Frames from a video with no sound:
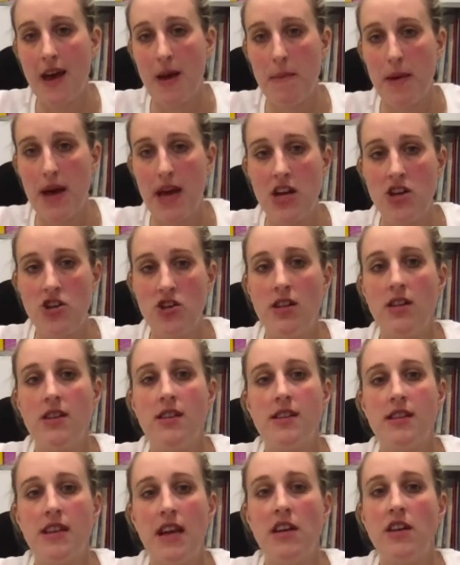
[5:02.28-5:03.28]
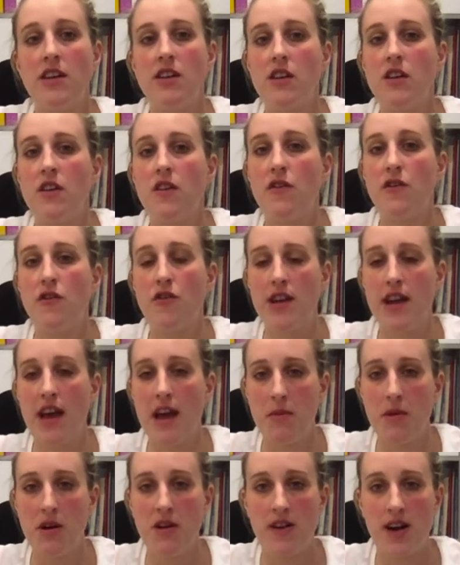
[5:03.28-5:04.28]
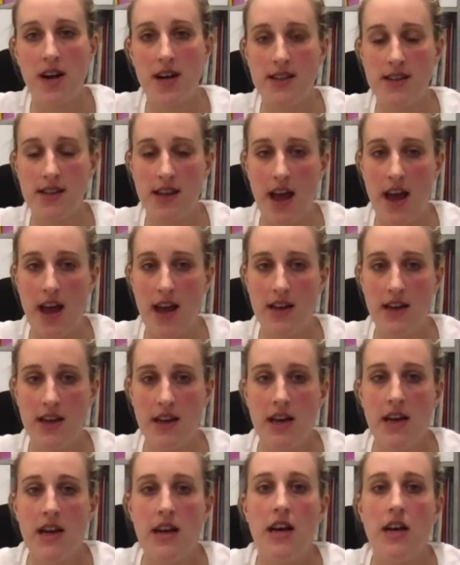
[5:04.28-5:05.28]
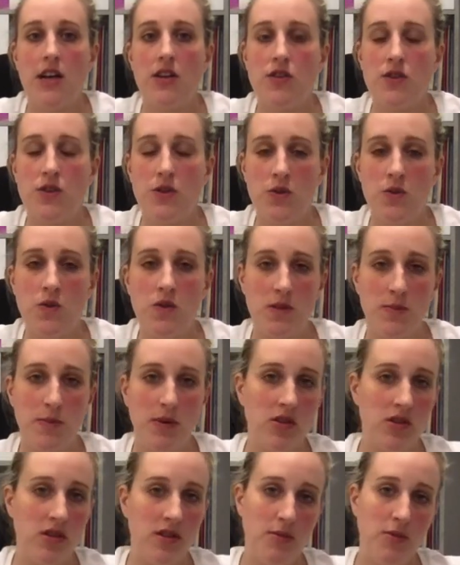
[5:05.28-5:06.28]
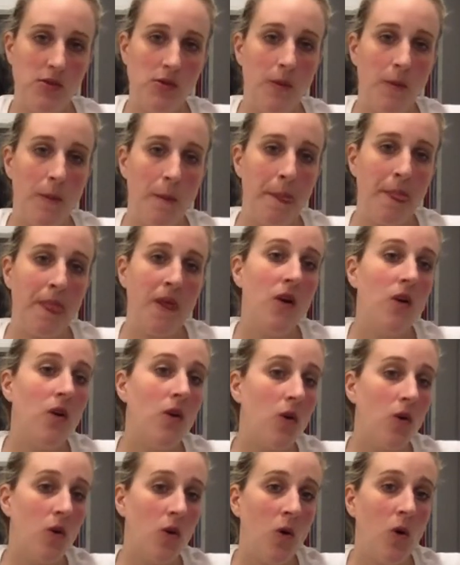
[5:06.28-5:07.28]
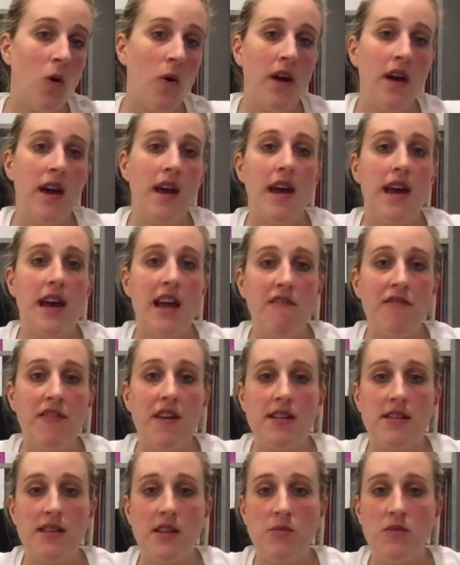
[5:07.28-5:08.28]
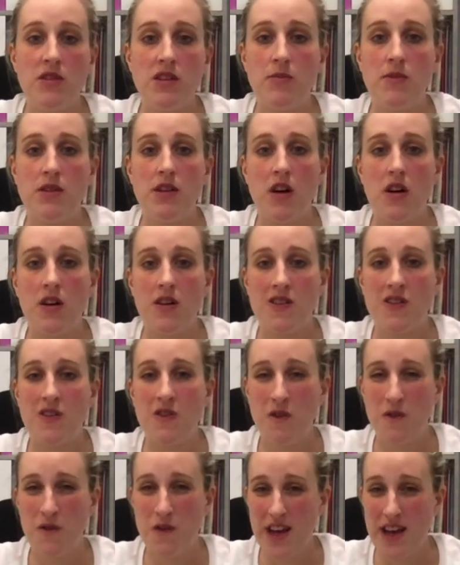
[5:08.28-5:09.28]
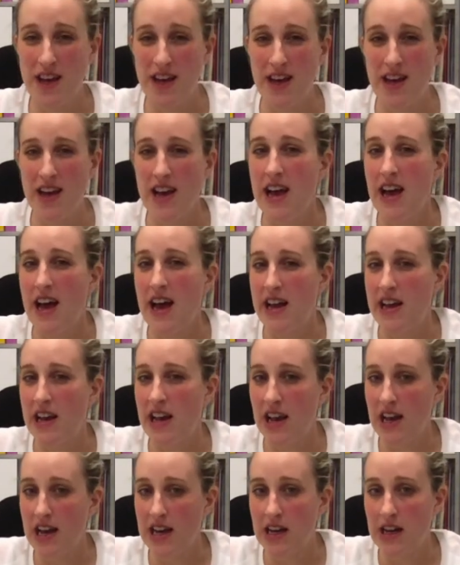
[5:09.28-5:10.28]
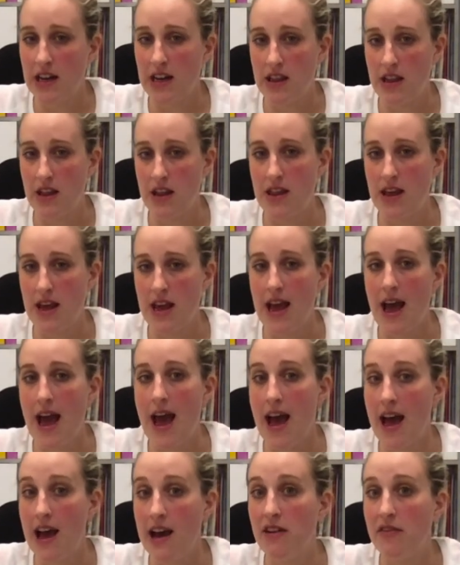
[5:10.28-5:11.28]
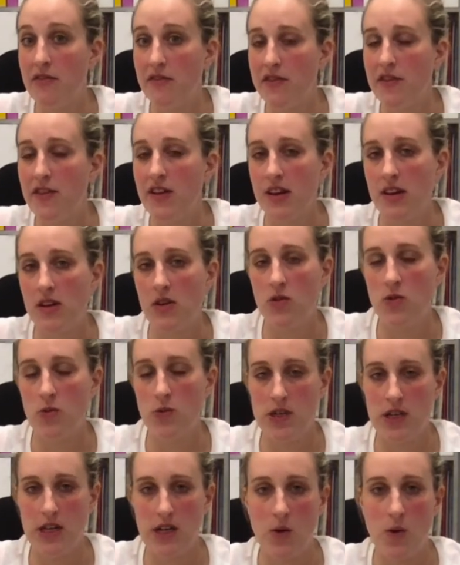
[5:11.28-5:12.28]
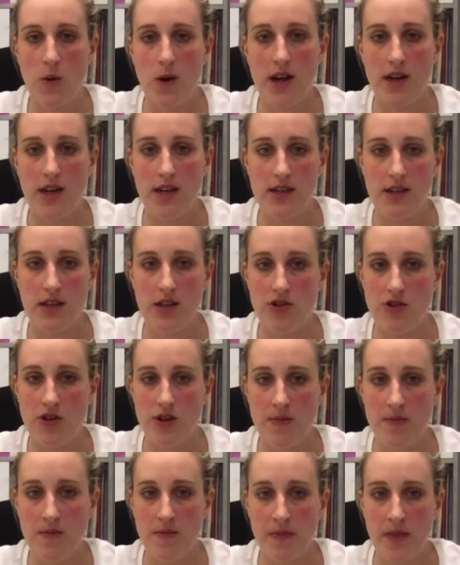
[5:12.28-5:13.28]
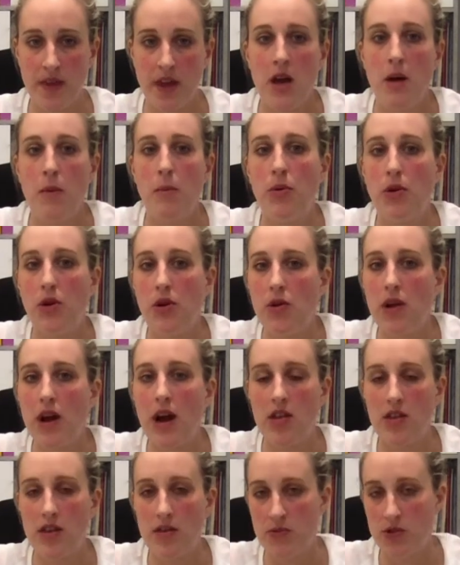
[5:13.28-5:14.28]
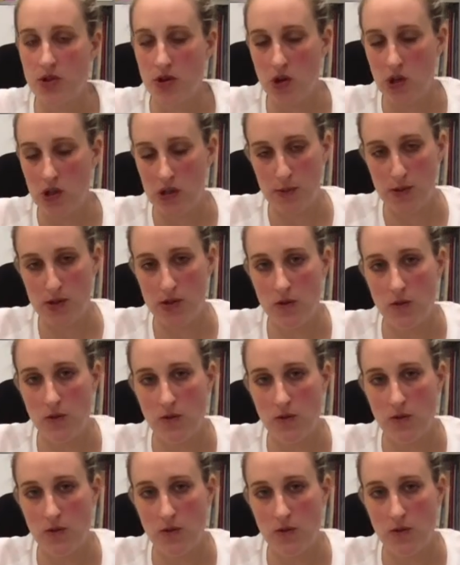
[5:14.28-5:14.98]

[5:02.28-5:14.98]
patient sent for an MRI scan as soon as possible. Or if their symptoms are severe and likely that they have Cauda Equina Syndrome, blue light them to hospital.